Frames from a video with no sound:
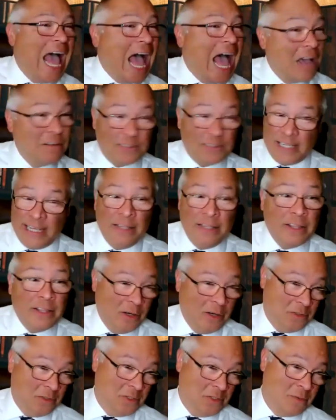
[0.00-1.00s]
I've seen yeah.
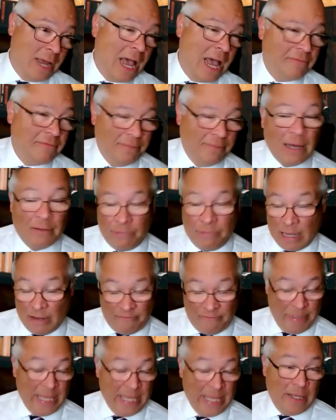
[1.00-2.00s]
those. I've, mm-hmm. I've,
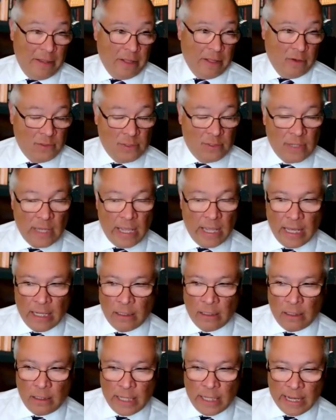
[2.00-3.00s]
I've, been in those,
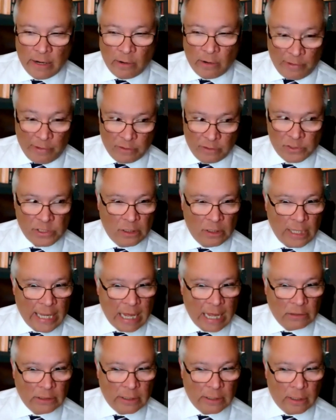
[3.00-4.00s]
and they're they're still
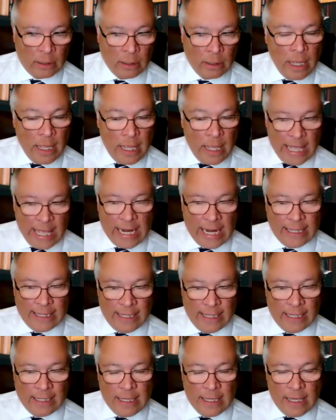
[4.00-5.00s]
out there. And I
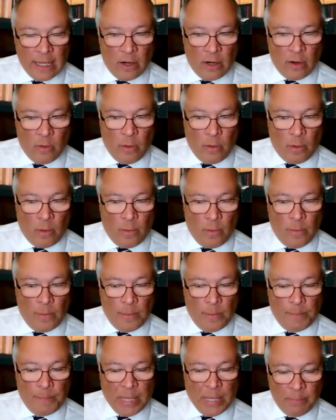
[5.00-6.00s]
think you know
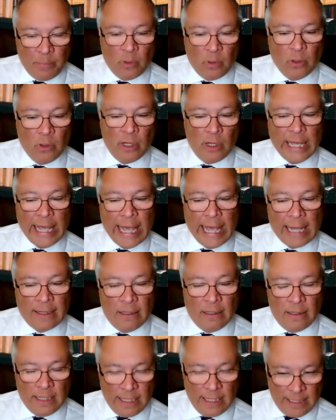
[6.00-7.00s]
people look at
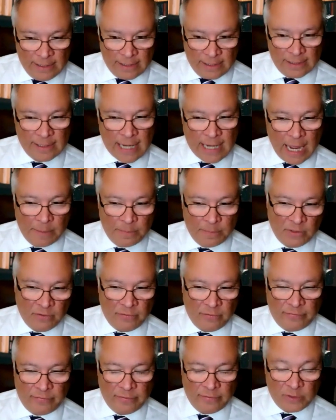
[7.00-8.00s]
these types
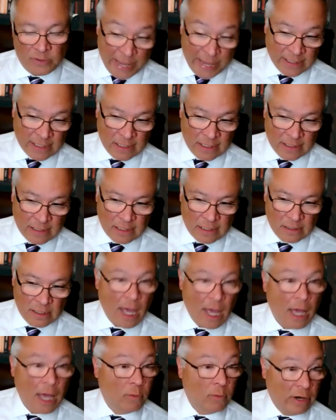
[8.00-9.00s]
of spaces as
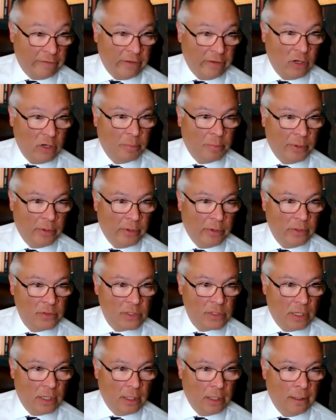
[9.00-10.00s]
non-revenue
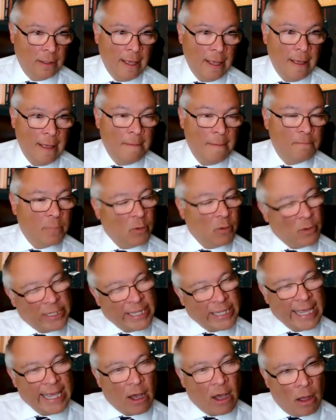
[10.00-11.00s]
producing, but what
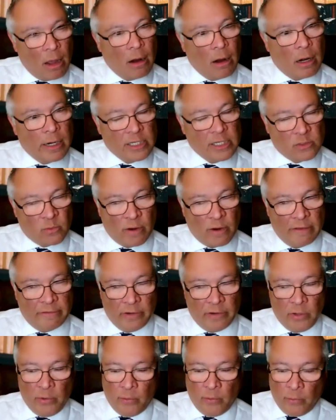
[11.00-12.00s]
they are is
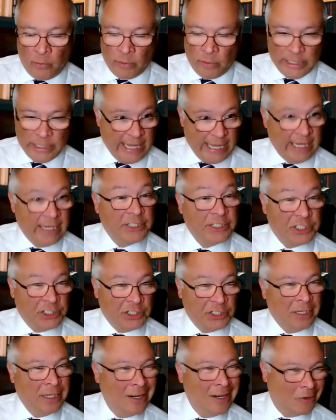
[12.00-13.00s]
revenue
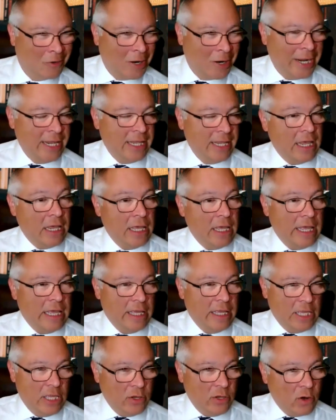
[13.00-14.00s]
retention. Right? it,
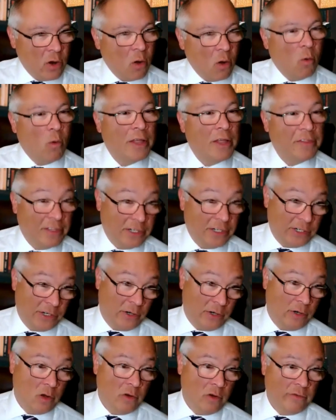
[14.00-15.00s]
you yeah. don't want the
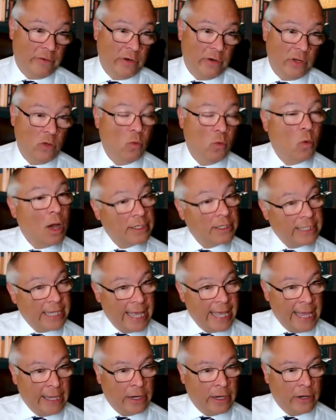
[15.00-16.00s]
turnover. You want to
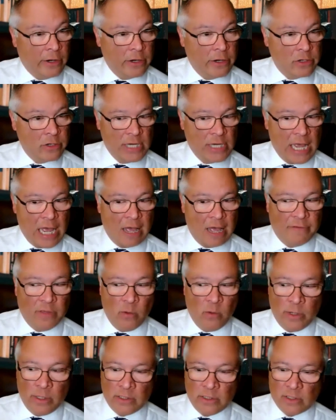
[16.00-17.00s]
anchor your staff. You
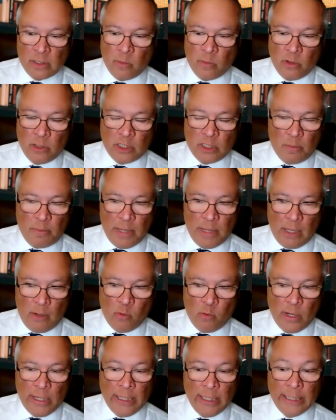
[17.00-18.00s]
want someone to be
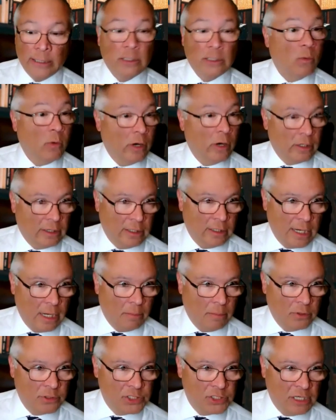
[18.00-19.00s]
willing to work the
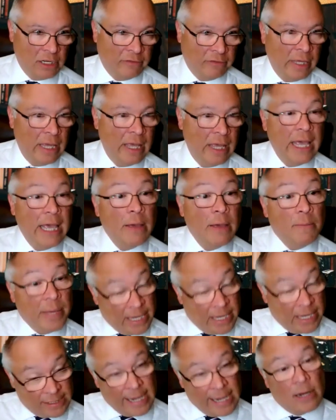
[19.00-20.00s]
double shift
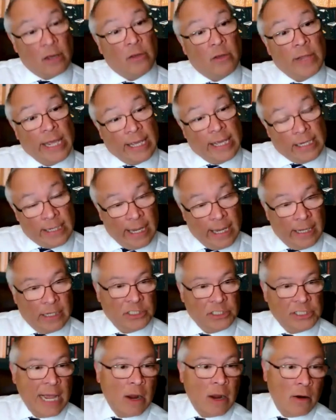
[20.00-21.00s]
because they know they can take a
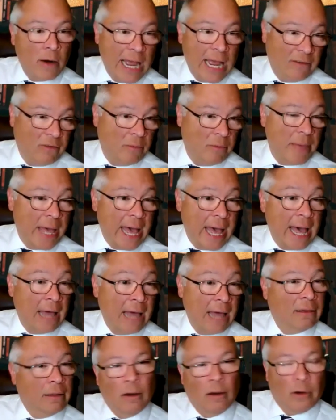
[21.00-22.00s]
shower, have a
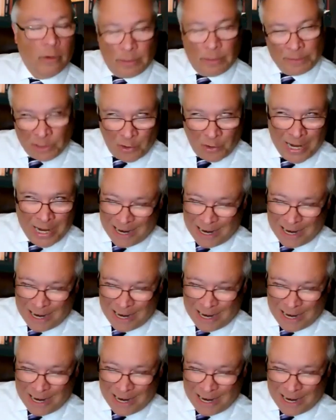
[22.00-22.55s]
bath, or sorry,